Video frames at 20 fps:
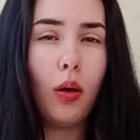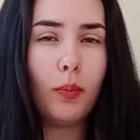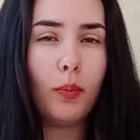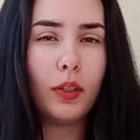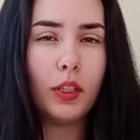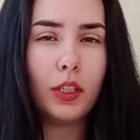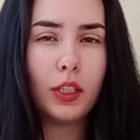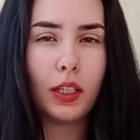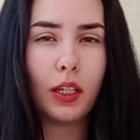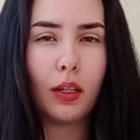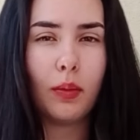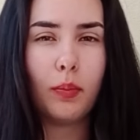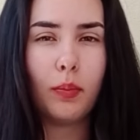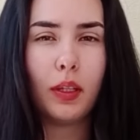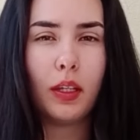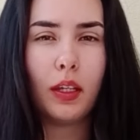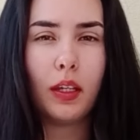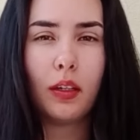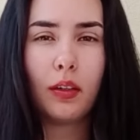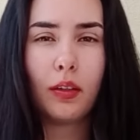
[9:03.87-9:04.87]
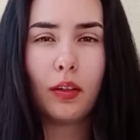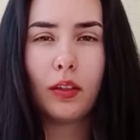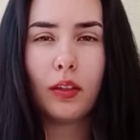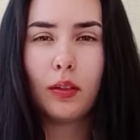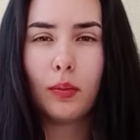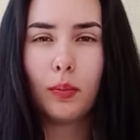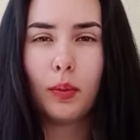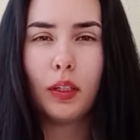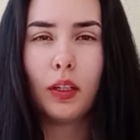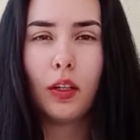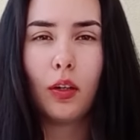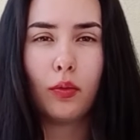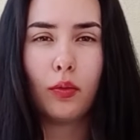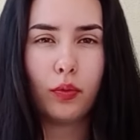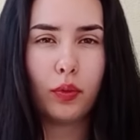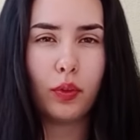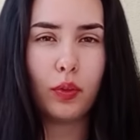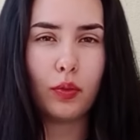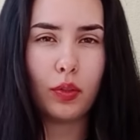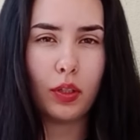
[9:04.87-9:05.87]
much can be incredibly
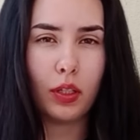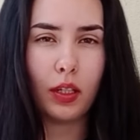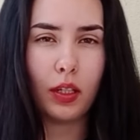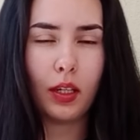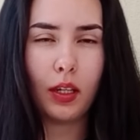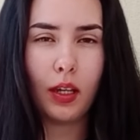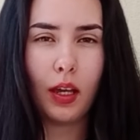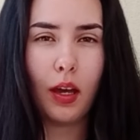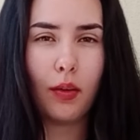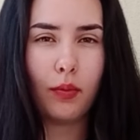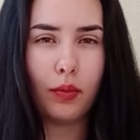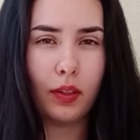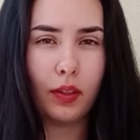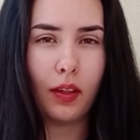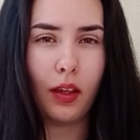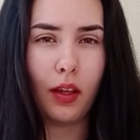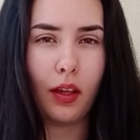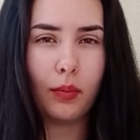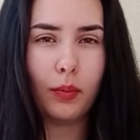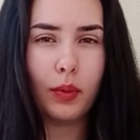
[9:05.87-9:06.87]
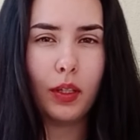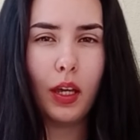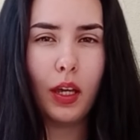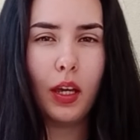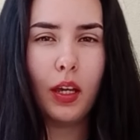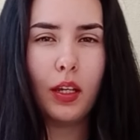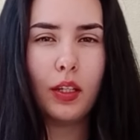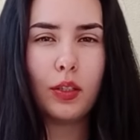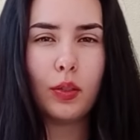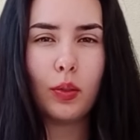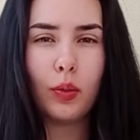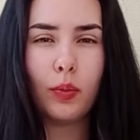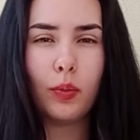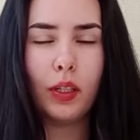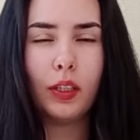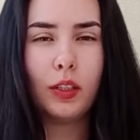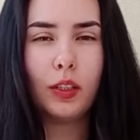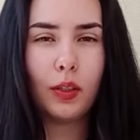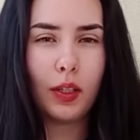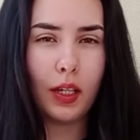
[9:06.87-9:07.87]
confusing every time. So
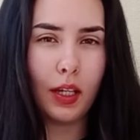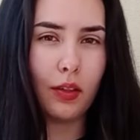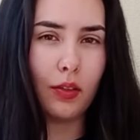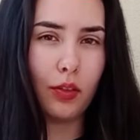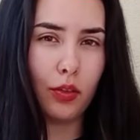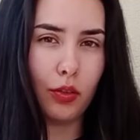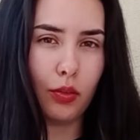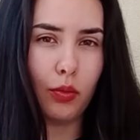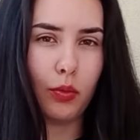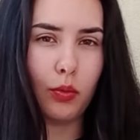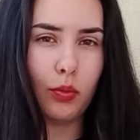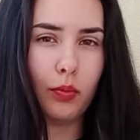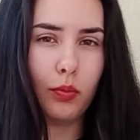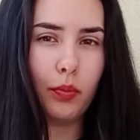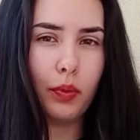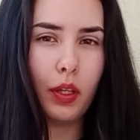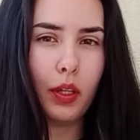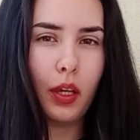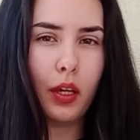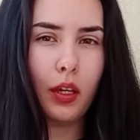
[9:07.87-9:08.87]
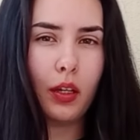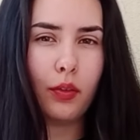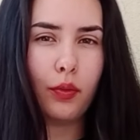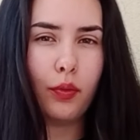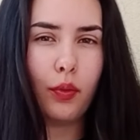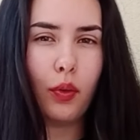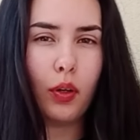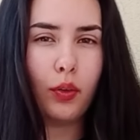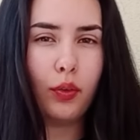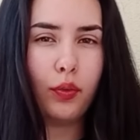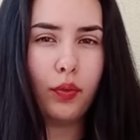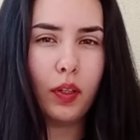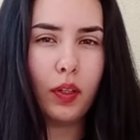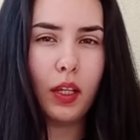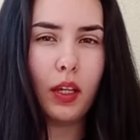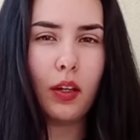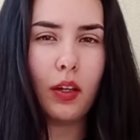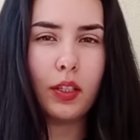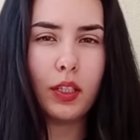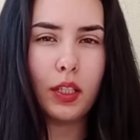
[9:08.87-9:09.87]
what you can do for
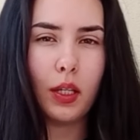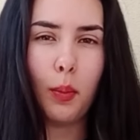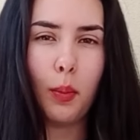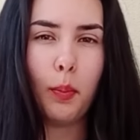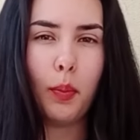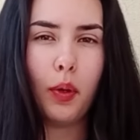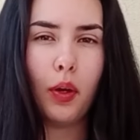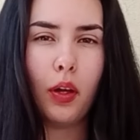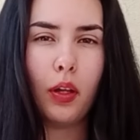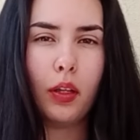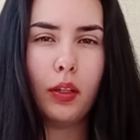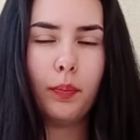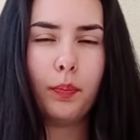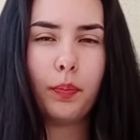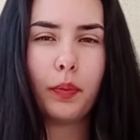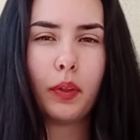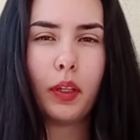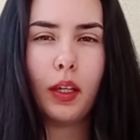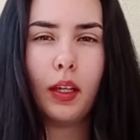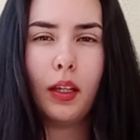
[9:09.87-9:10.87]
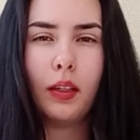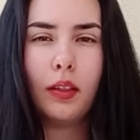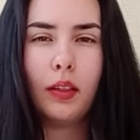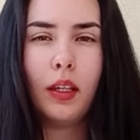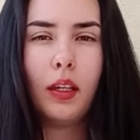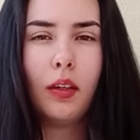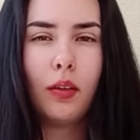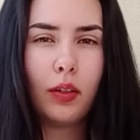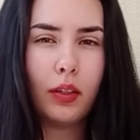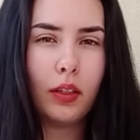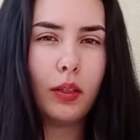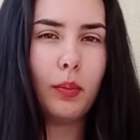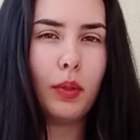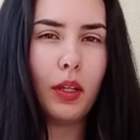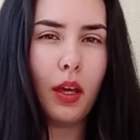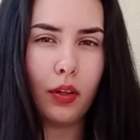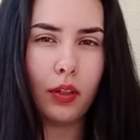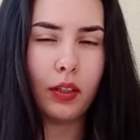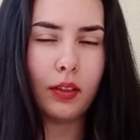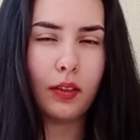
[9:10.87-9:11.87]
free, assemble an incredibly
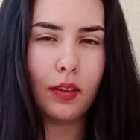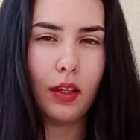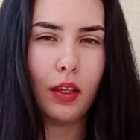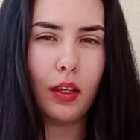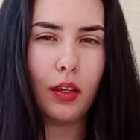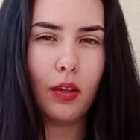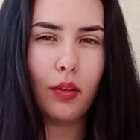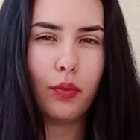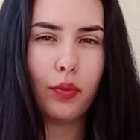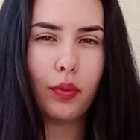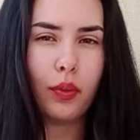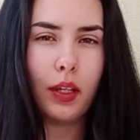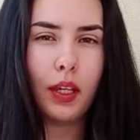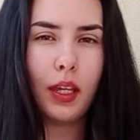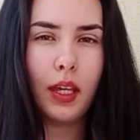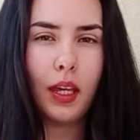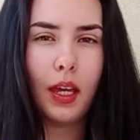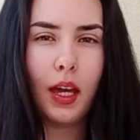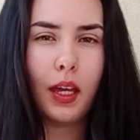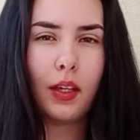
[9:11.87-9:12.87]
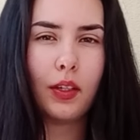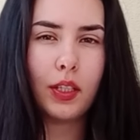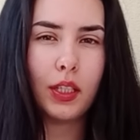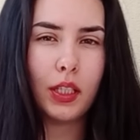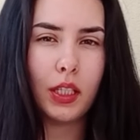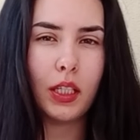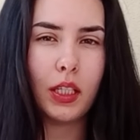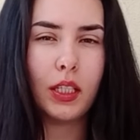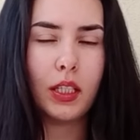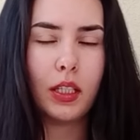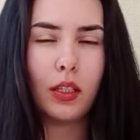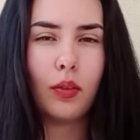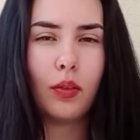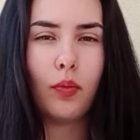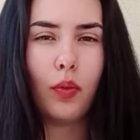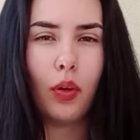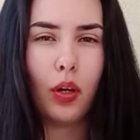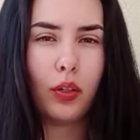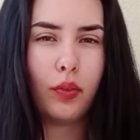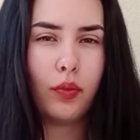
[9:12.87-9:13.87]
active AI assisted
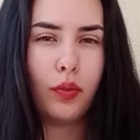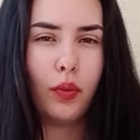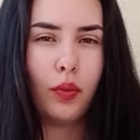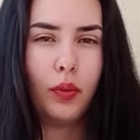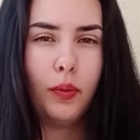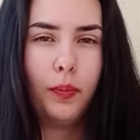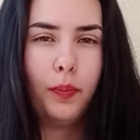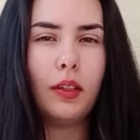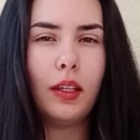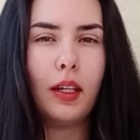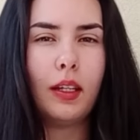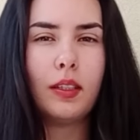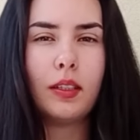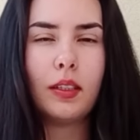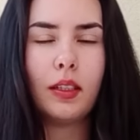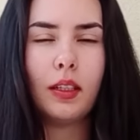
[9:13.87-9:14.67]
workflow that's